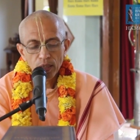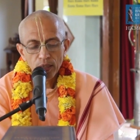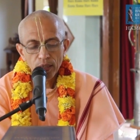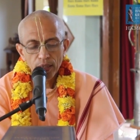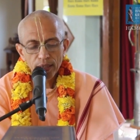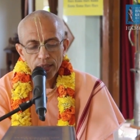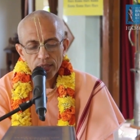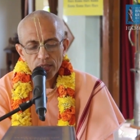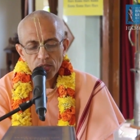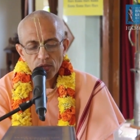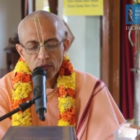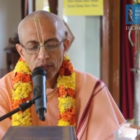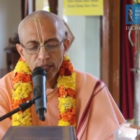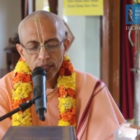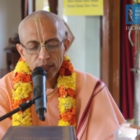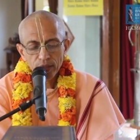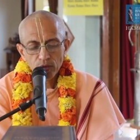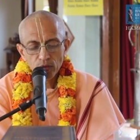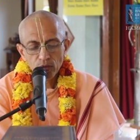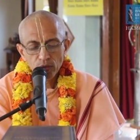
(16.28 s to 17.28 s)
Let us
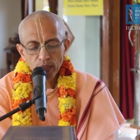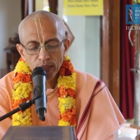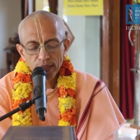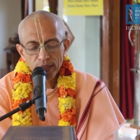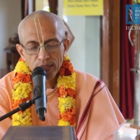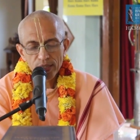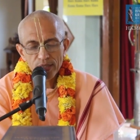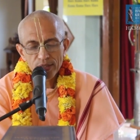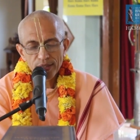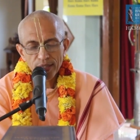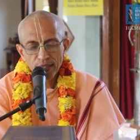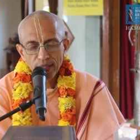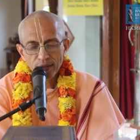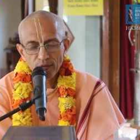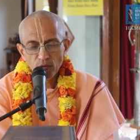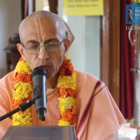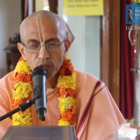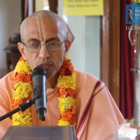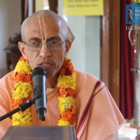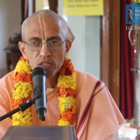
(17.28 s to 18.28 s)
try to
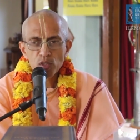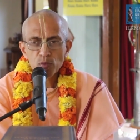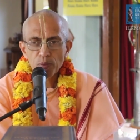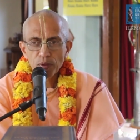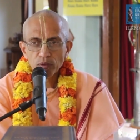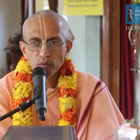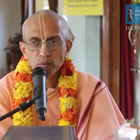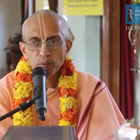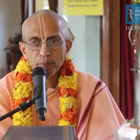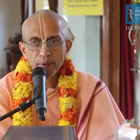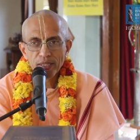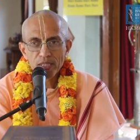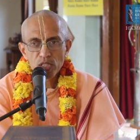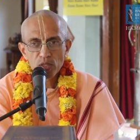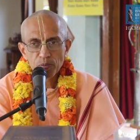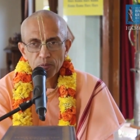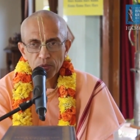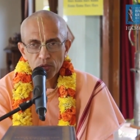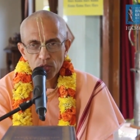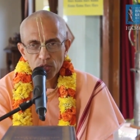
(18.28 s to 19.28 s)
understand what is
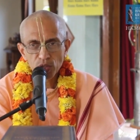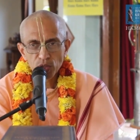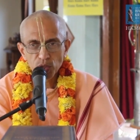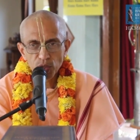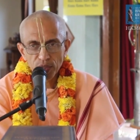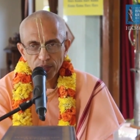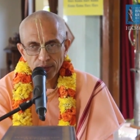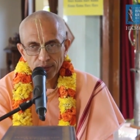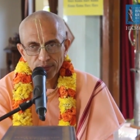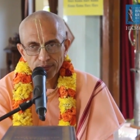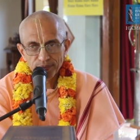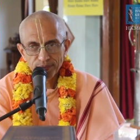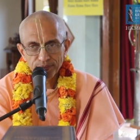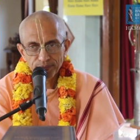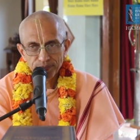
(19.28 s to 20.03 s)
Prabhupada's position.